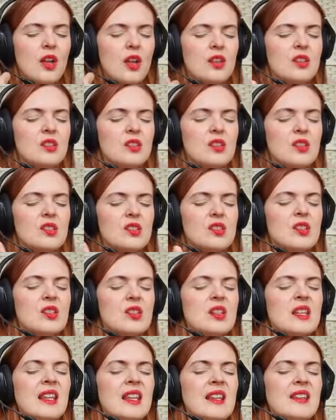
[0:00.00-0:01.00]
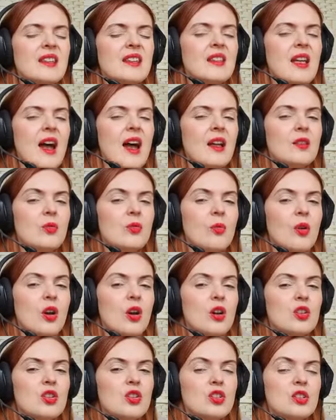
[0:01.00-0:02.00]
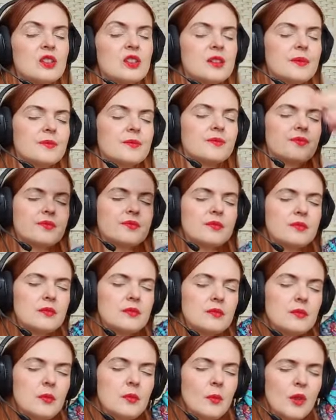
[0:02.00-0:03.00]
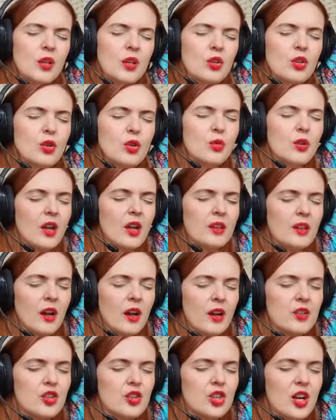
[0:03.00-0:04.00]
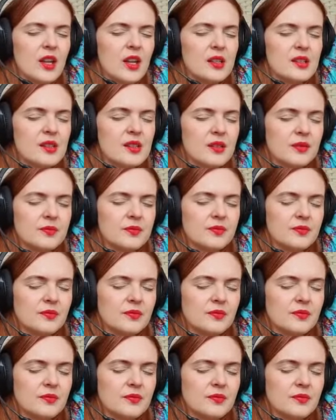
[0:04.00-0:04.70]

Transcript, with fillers: and it doesn't need that much, you can adjust